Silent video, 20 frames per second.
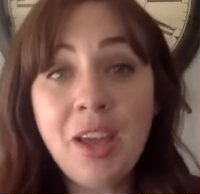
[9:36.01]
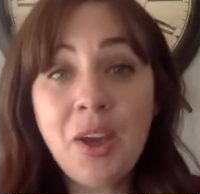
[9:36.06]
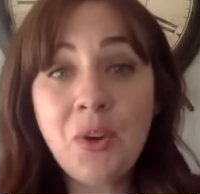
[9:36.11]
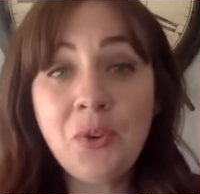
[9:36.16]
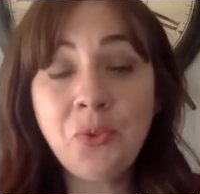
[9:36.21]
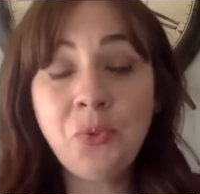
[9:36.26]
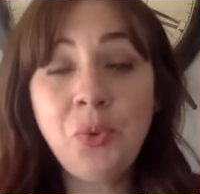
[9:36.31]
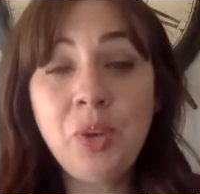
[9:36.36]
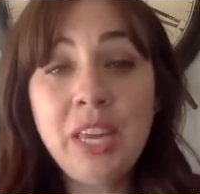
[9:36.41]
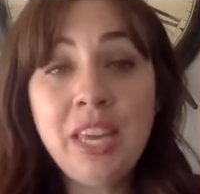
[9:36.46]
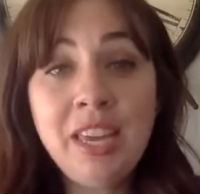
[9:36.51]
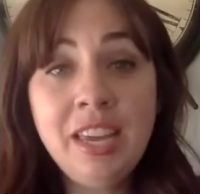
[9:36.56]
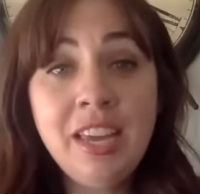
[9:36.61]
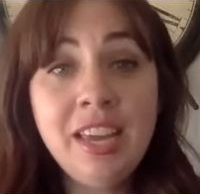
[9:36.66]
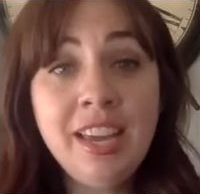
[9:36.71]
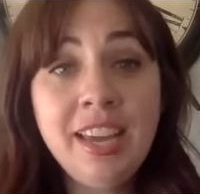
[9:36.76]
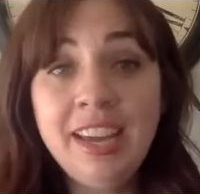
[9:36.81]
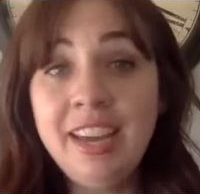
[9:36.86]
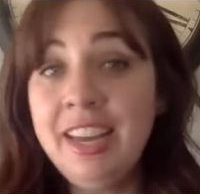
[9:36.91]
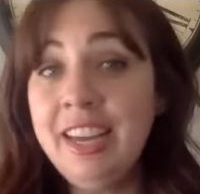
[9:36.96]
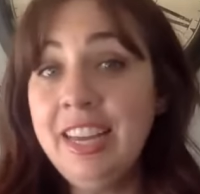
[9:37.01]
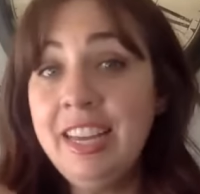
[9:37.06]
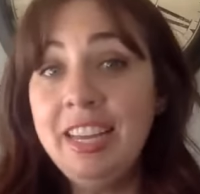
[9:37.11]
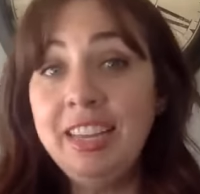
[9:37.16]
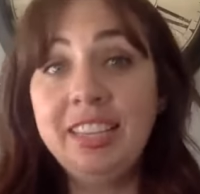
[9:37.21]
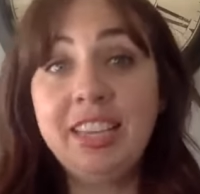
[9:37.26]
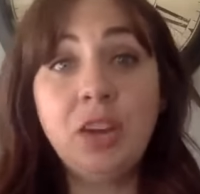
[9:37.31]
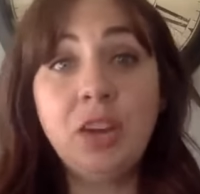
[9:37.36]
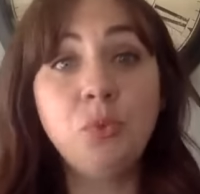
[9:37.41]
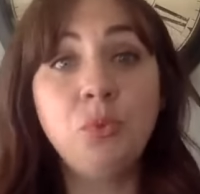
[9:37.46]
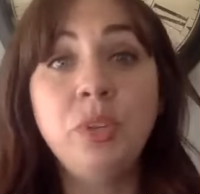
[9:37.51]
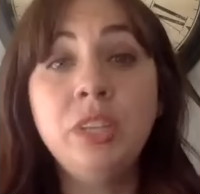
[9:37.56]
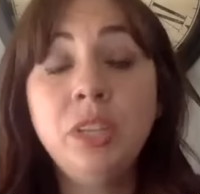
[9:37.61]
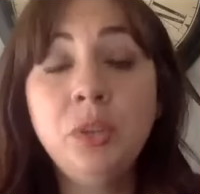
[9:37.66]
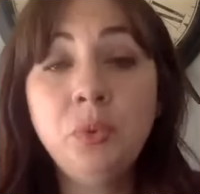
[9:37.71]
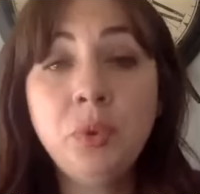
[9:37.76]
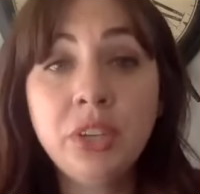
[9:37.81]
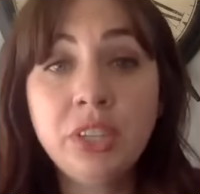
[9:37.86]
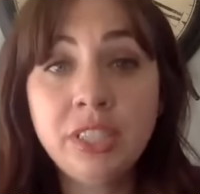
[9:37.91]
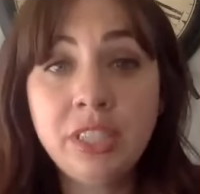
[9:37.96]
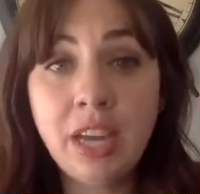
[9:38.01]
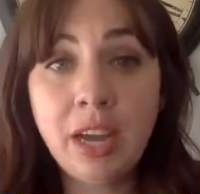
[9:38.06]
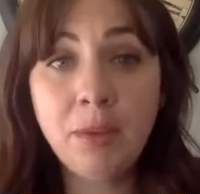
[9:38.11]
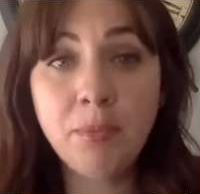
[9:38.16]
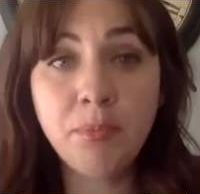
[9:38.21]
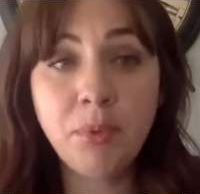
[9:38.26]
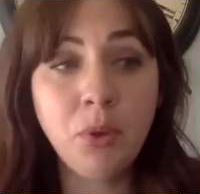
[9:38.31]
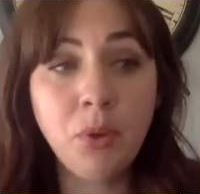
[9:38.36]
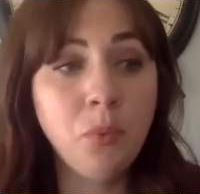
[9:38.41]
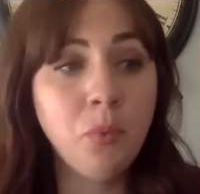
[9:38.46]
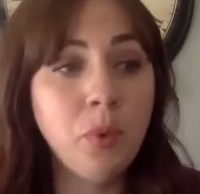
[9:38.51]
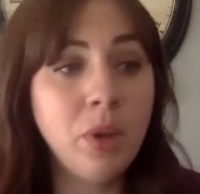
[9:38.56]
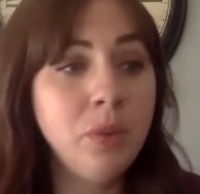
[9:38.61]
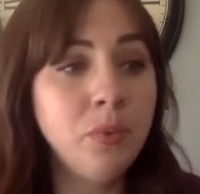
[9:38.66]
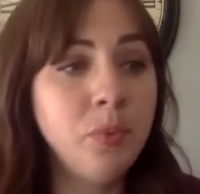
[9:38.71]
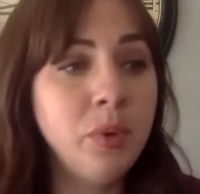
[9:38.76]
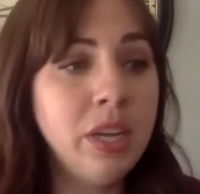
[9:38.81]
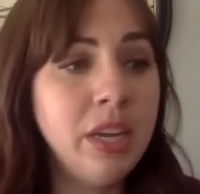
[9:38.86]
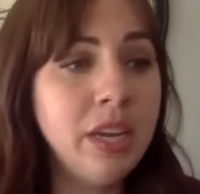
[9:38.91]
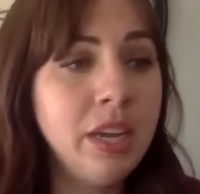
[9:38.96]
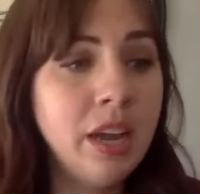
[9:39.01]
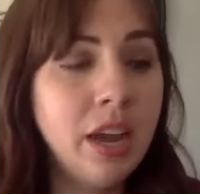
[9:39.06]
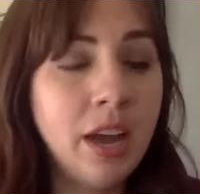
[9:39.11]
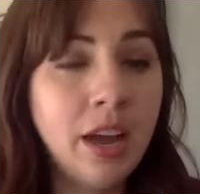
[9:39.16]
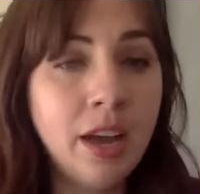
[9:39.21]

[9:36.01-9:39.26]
We get really worked up when we